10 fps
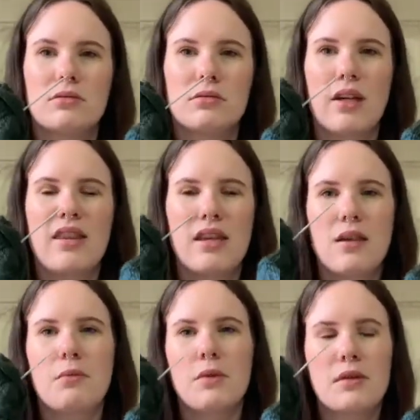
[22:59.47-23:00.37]
I think
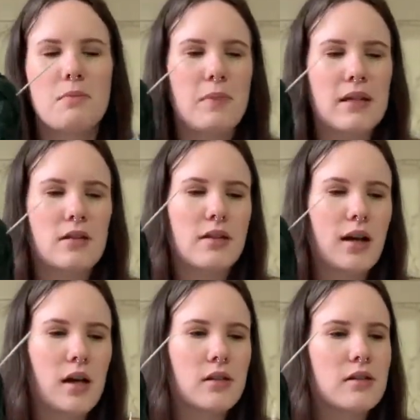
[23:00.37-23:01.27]
with based on the colors